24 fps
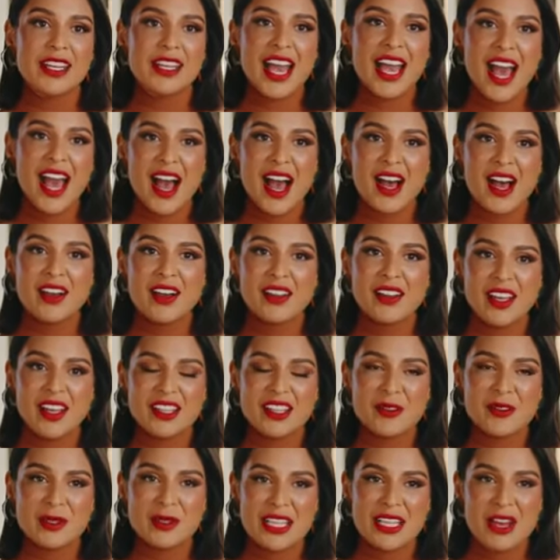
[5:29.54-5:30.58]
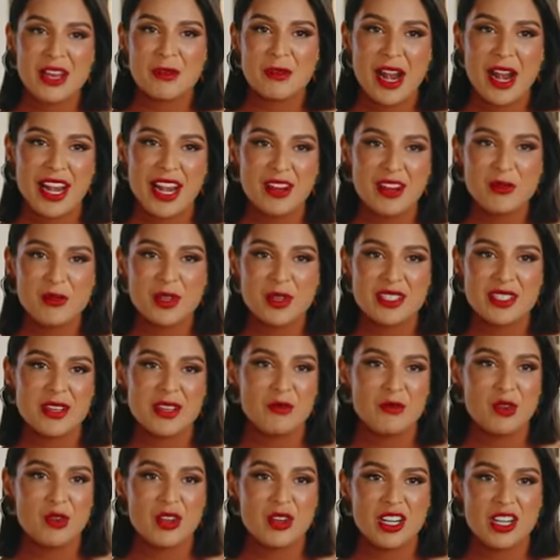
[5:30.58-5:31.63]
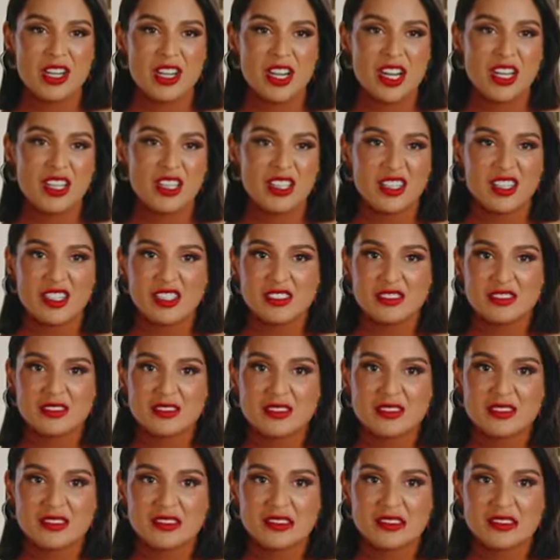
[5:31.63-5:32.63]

think that was it, right? Was there more? I don't know.